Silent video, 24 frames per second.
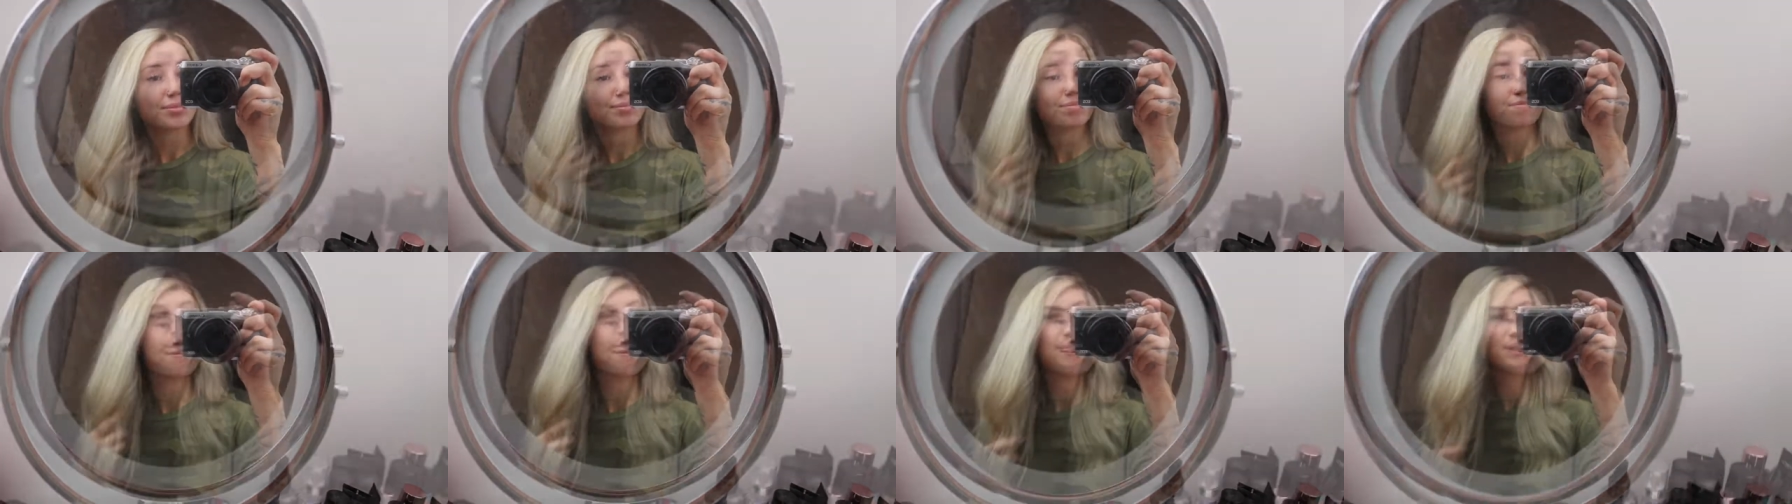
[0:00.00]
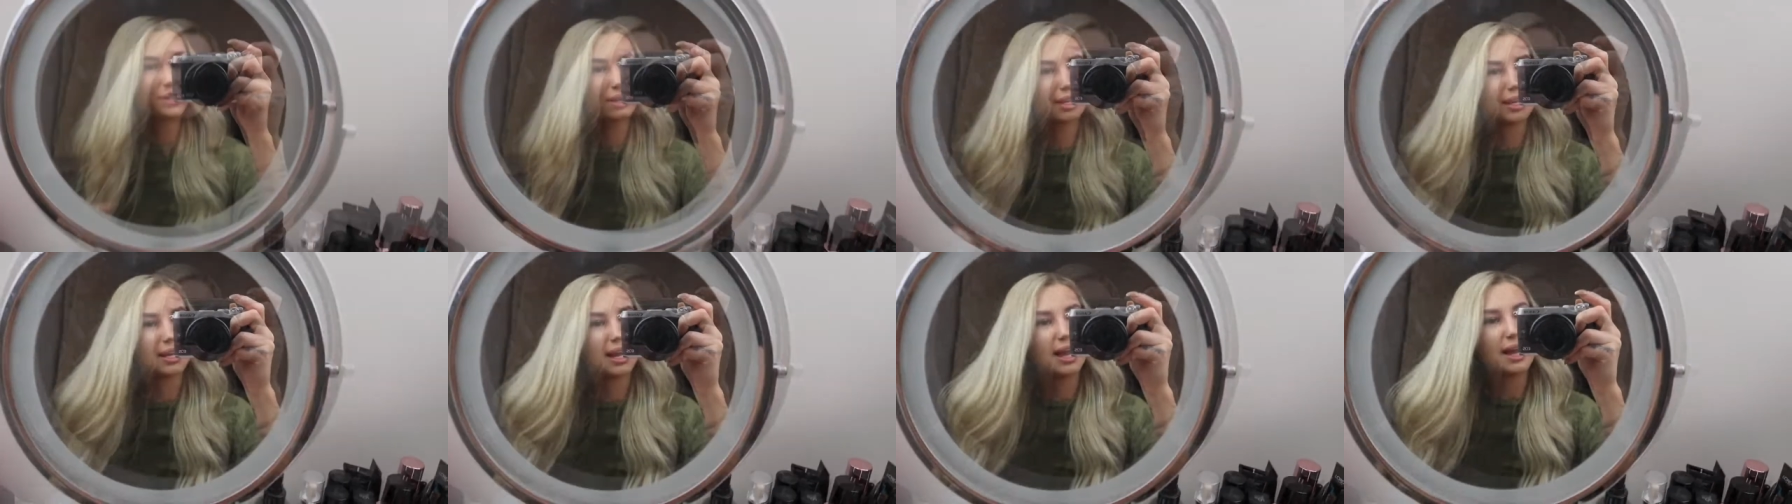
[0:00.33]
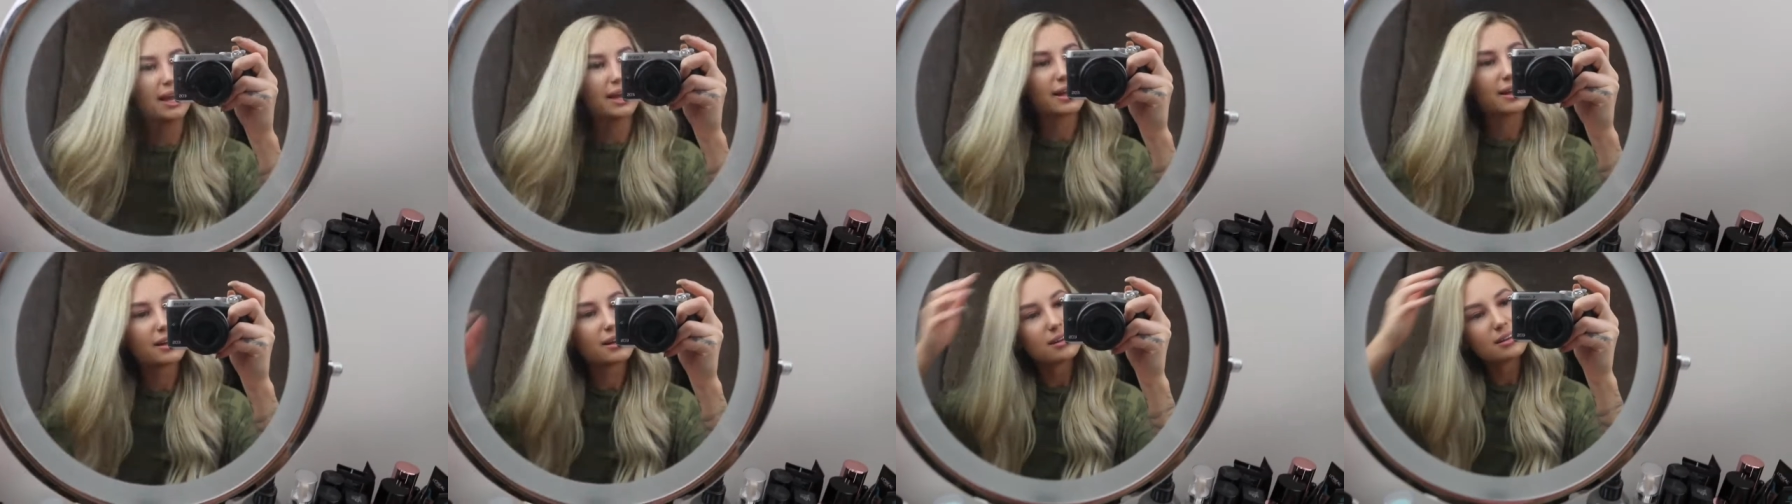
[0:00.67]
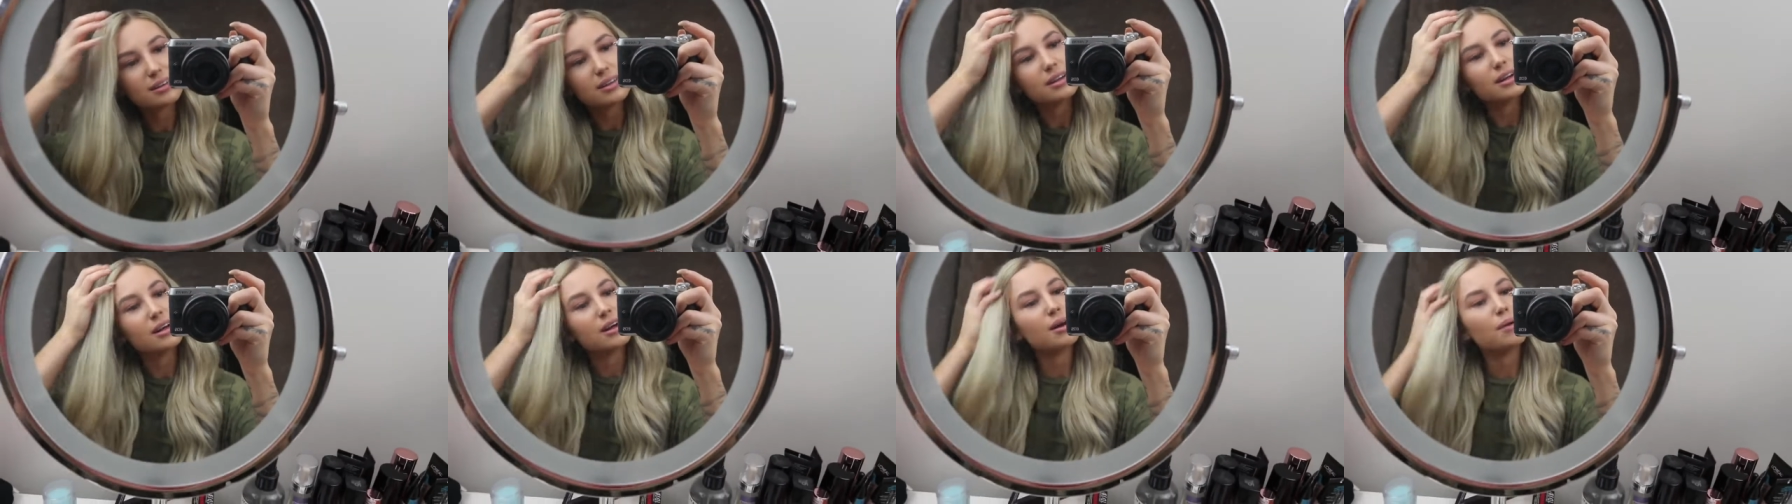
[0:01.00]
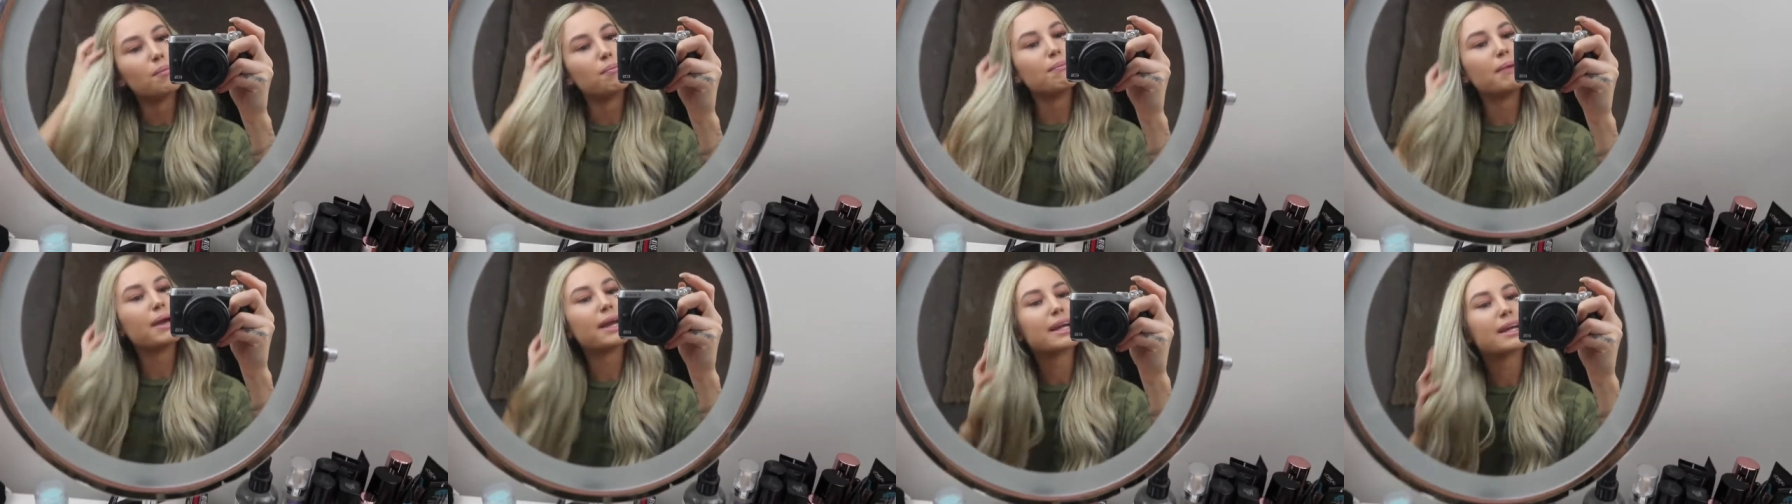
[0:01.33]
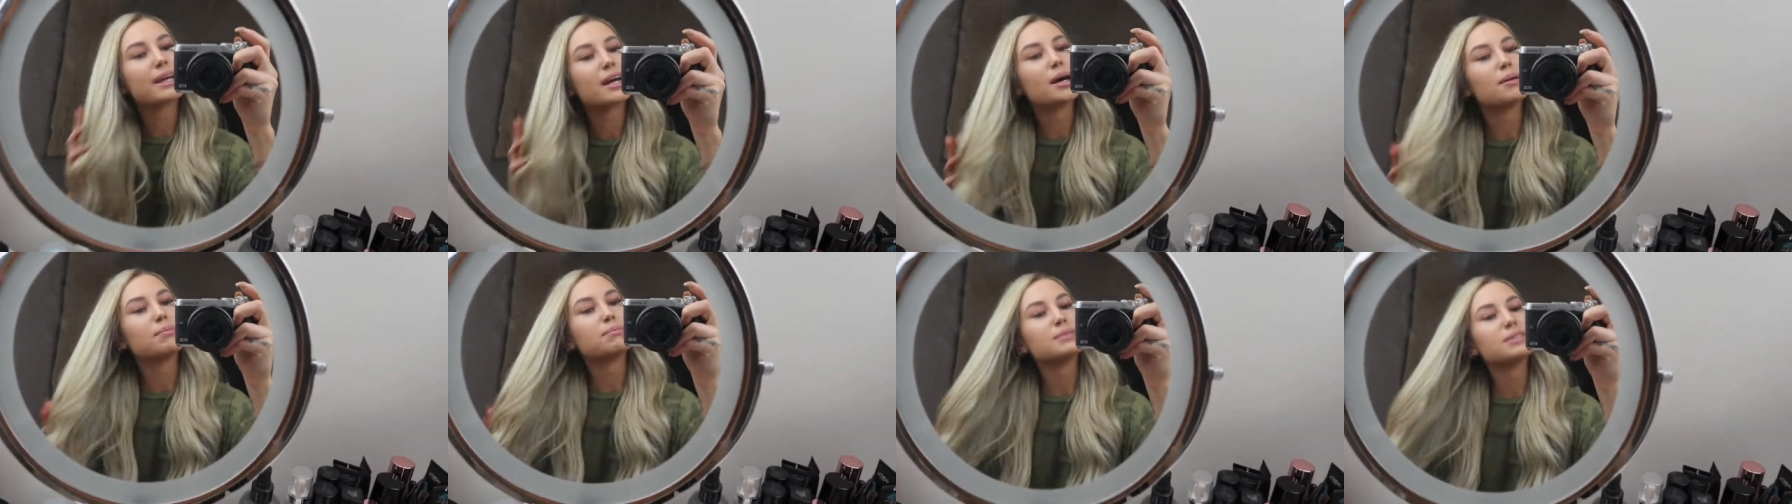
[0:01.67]
Okay
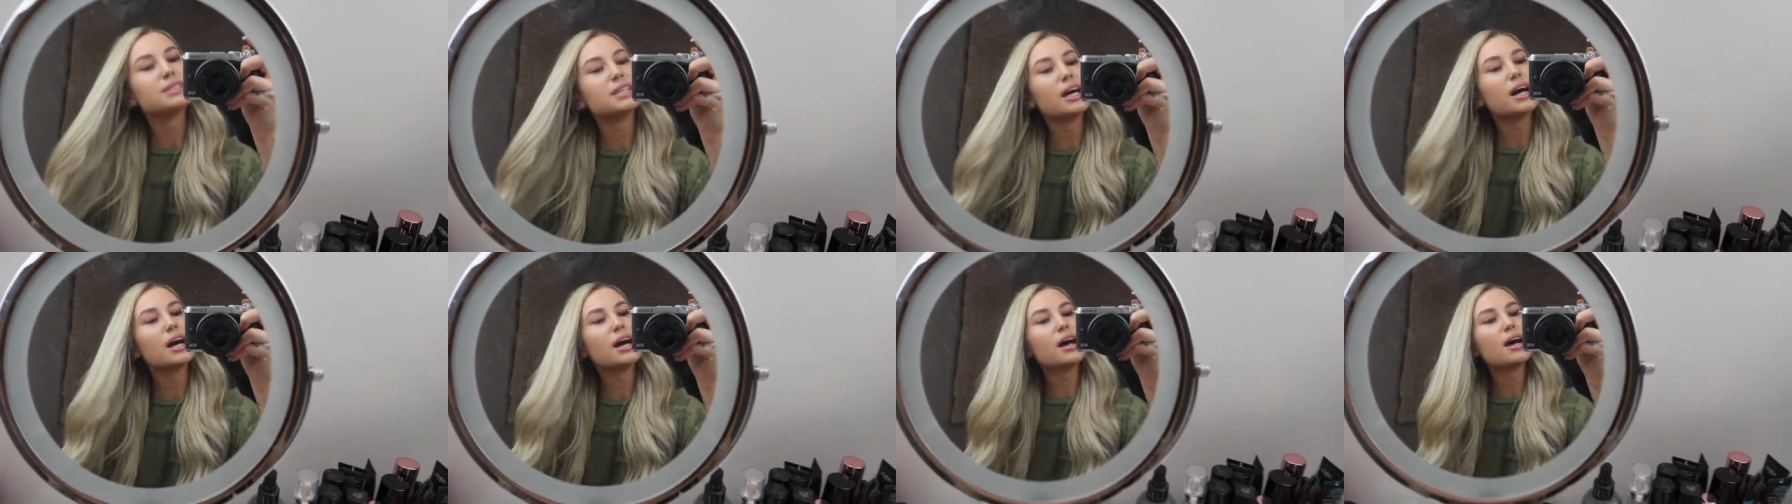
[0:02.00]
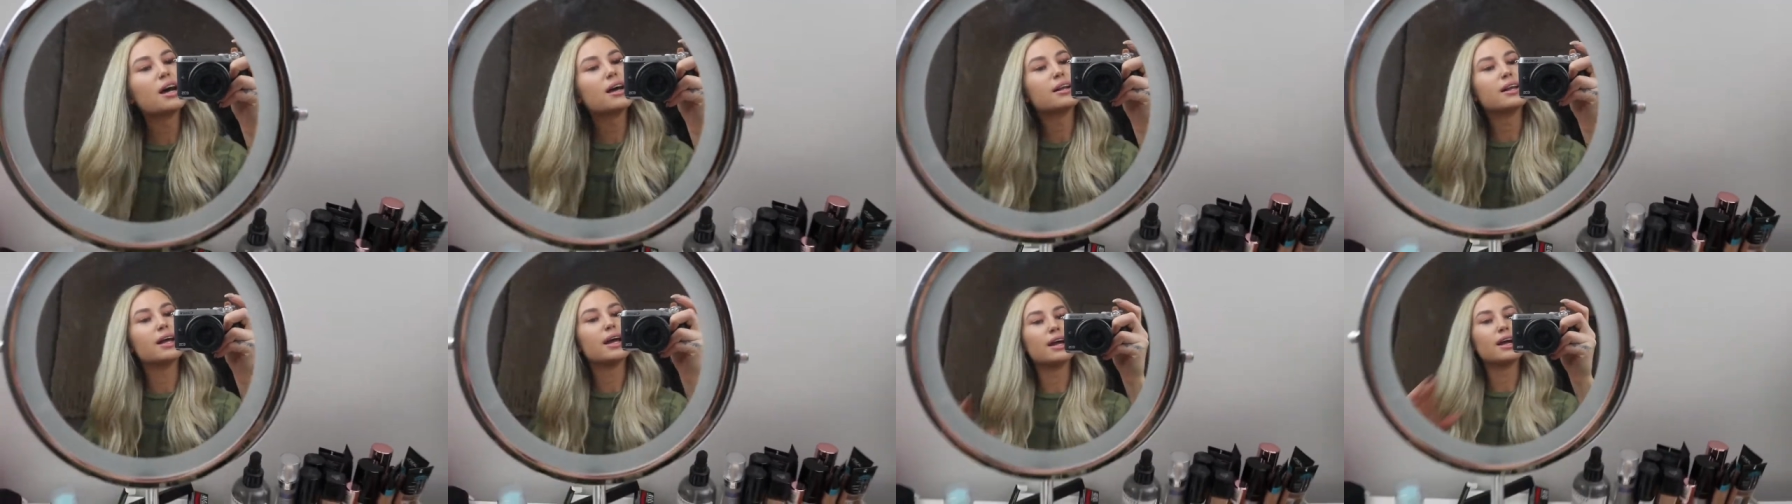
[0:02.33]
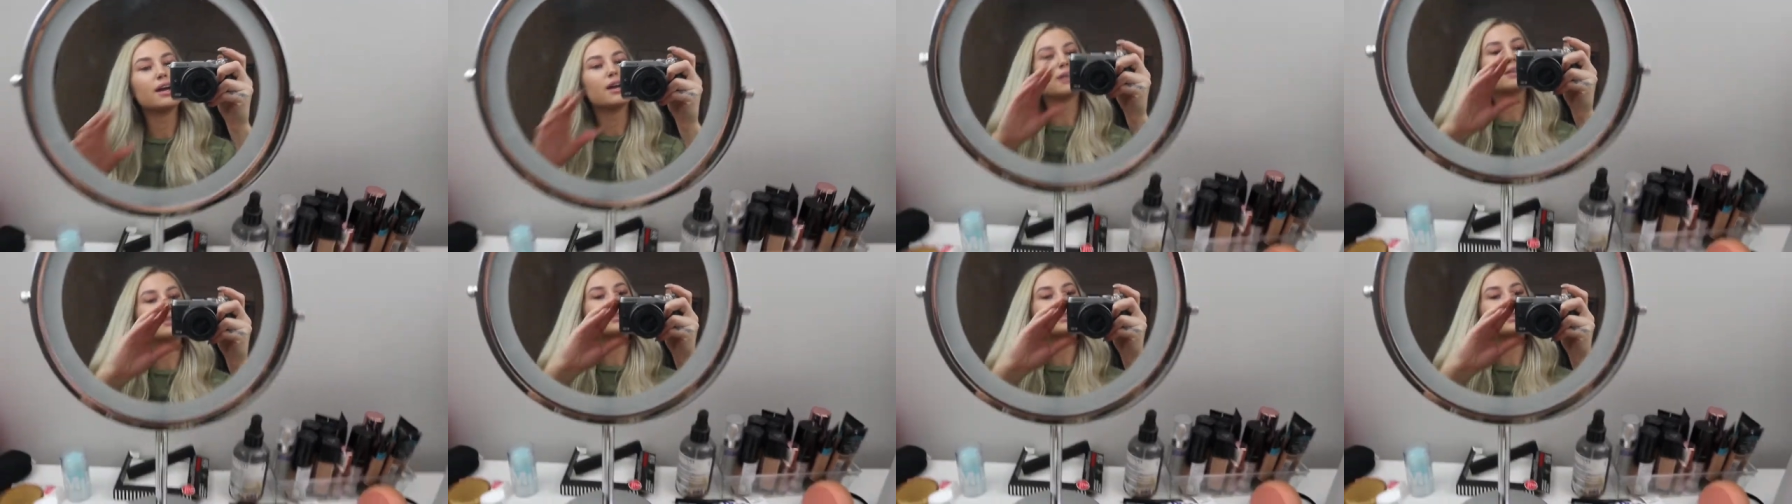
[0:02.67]
makeup done, hair